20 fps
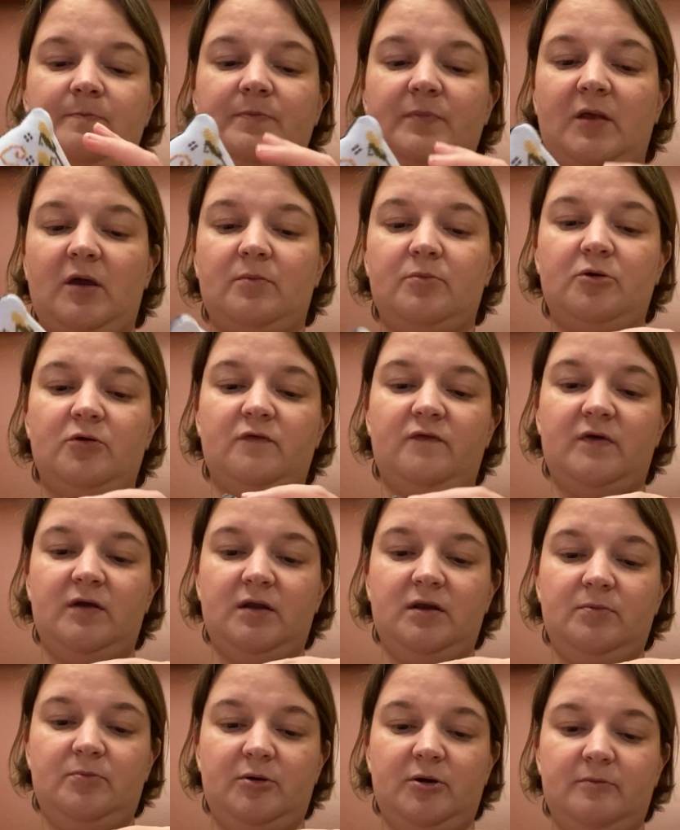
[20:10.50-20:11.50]
Not
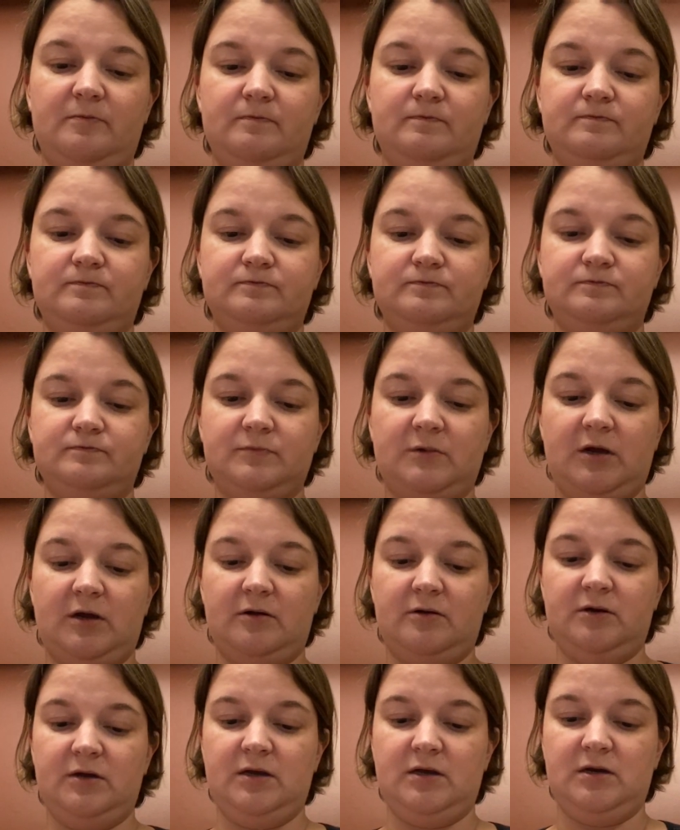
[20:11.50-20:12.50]
perfect, but
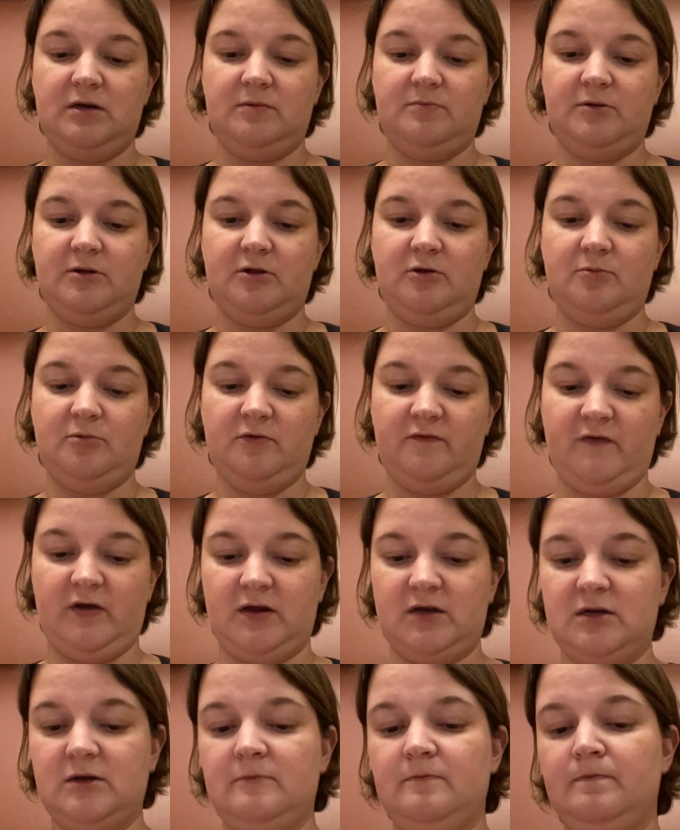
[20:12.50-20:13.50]
how do you get a pillow
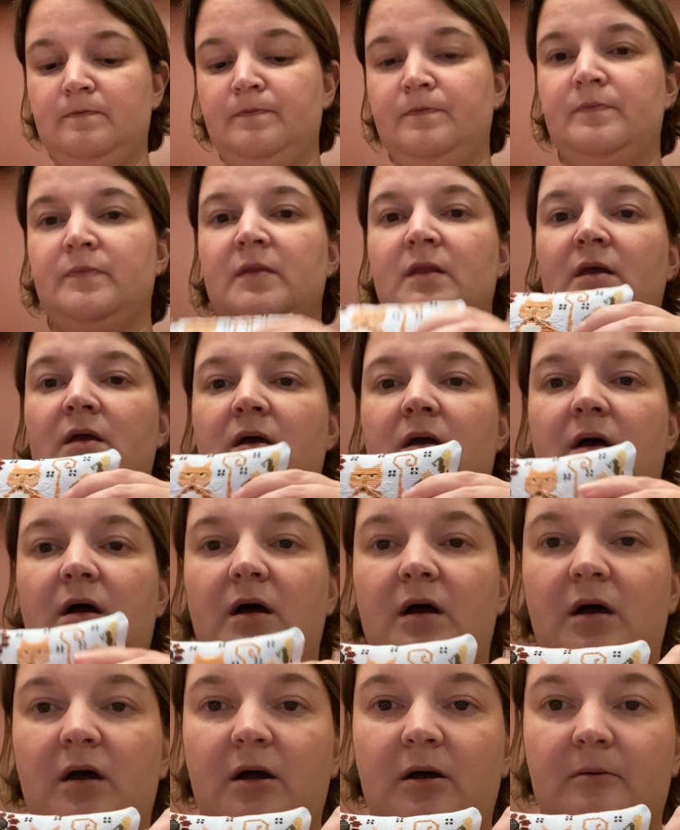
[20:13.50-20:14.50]
perfect?
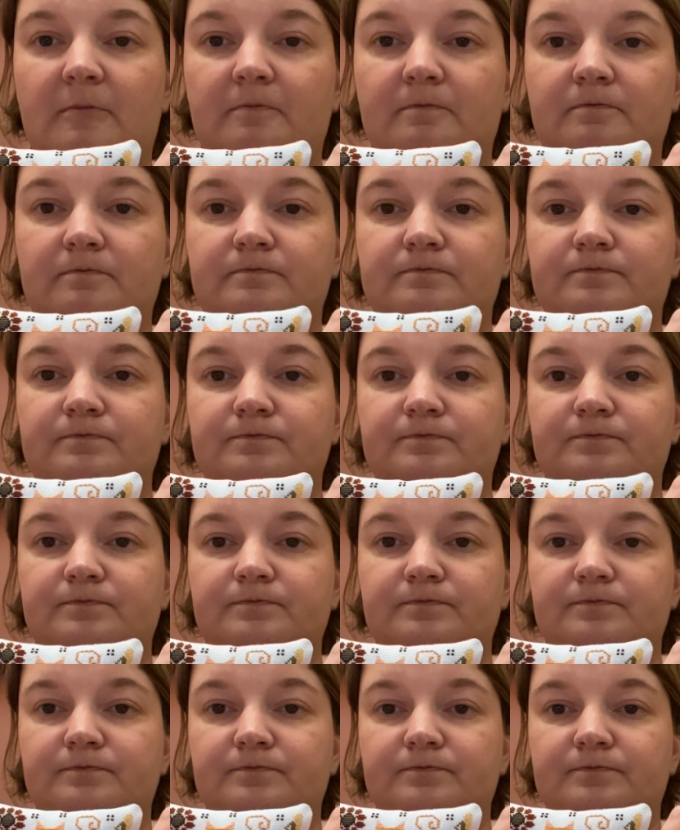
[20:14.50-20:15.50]

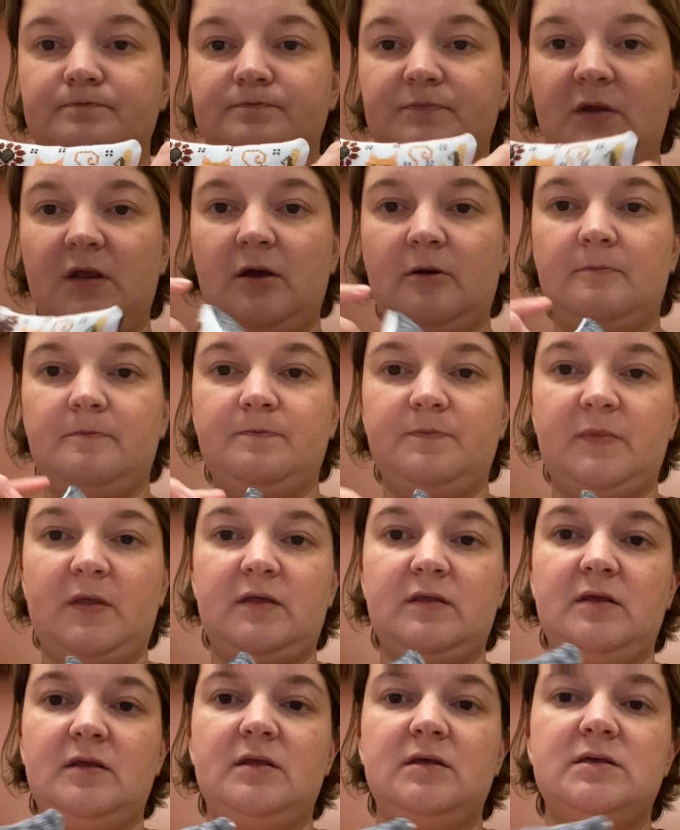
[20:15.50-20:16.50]
Yeah,
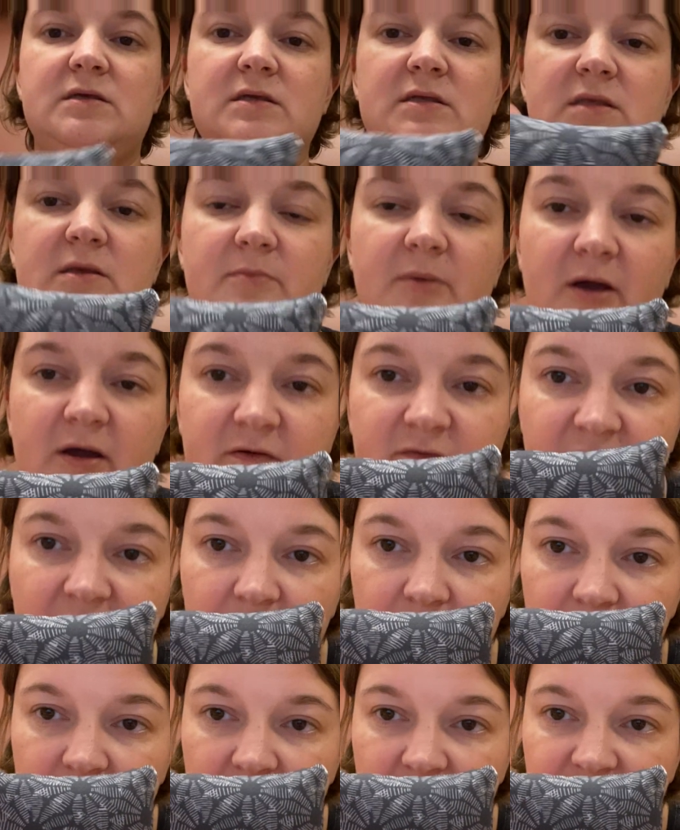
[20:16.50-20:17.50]
and then this is the back
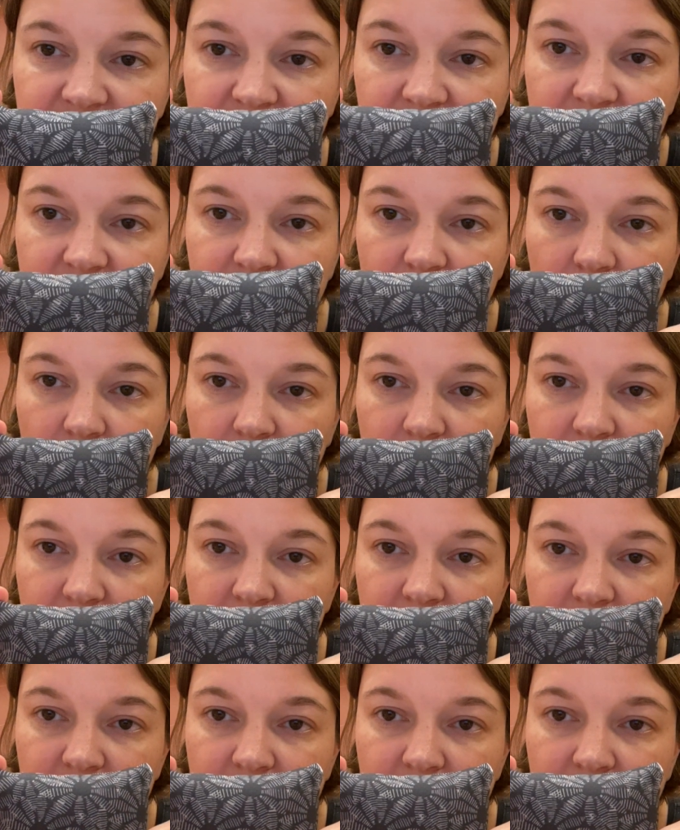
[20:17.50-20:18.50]
fabric I found at
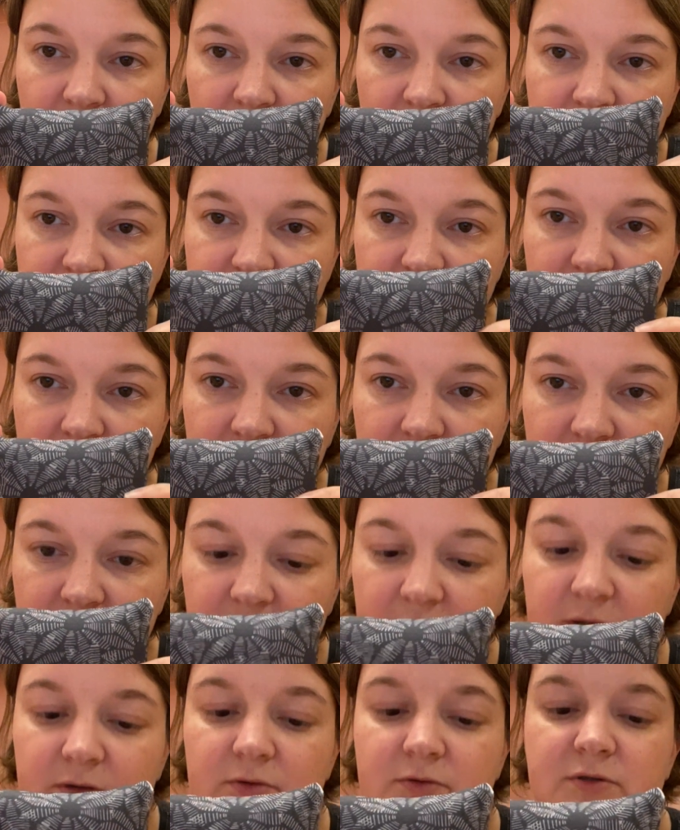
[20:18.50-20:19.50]
Walmart. So I thought
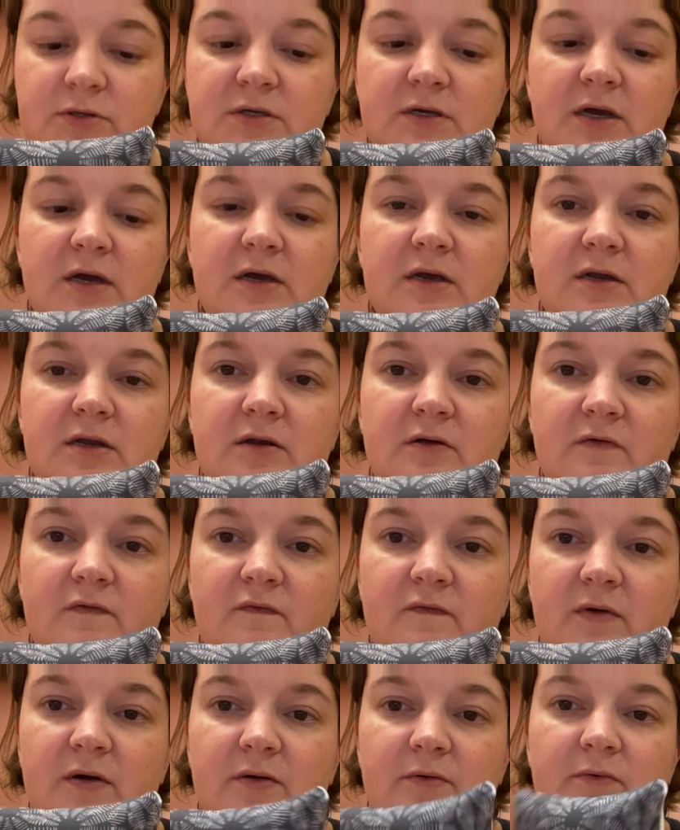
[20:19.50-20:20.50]
those kind of
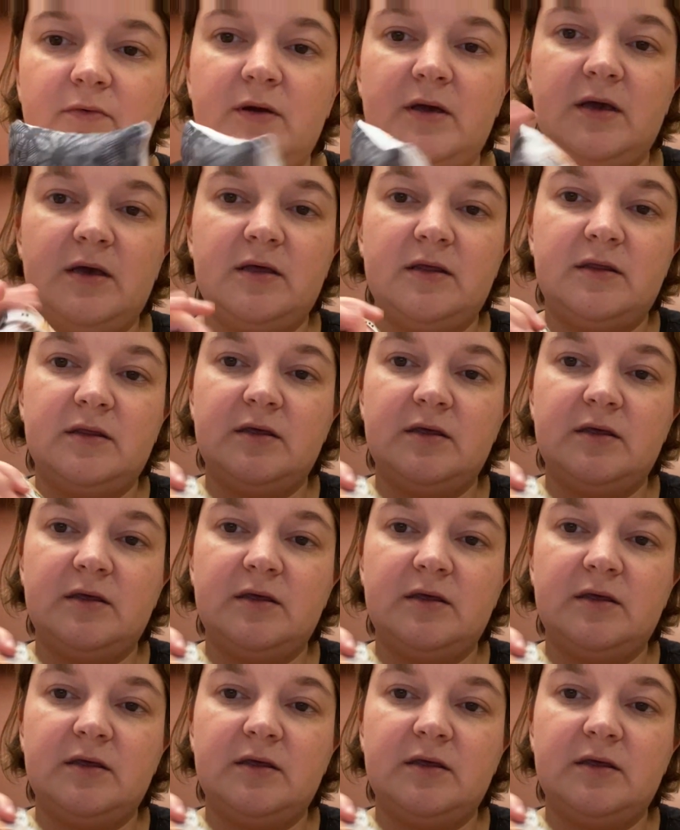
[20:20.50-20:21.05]
went with